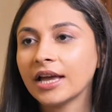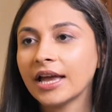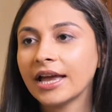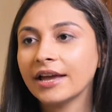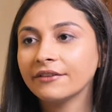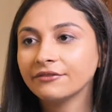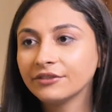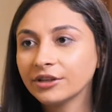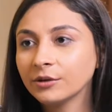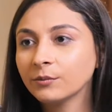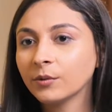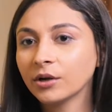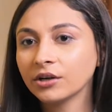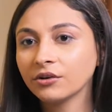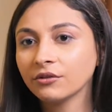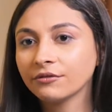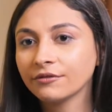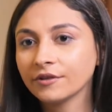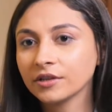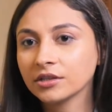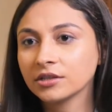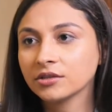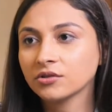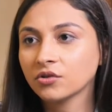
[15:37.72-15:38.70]
every one
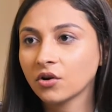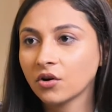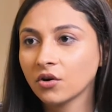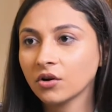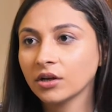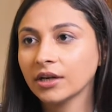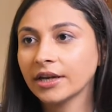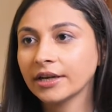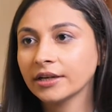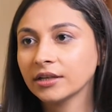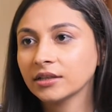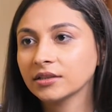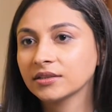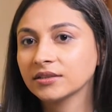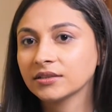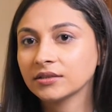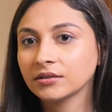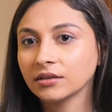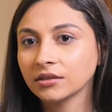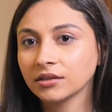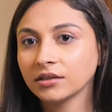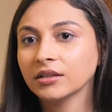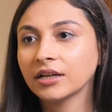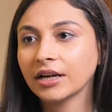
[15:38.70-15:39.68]
of us saw like
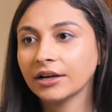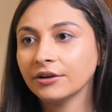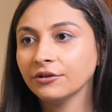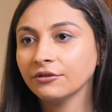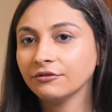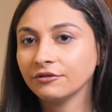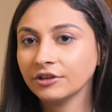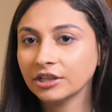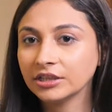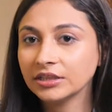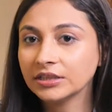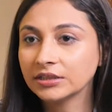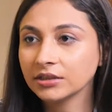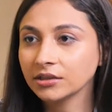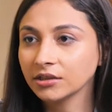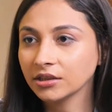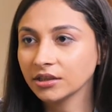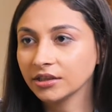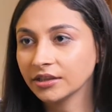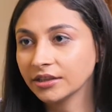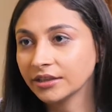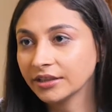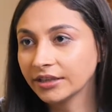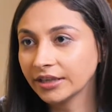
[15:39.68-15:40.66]
certain kind of
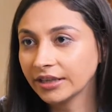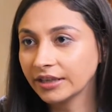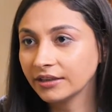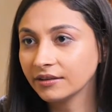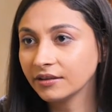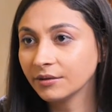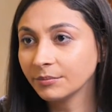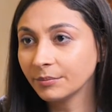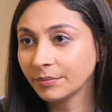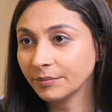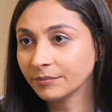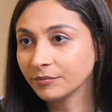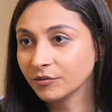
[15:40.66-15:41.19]
uncertainty in the,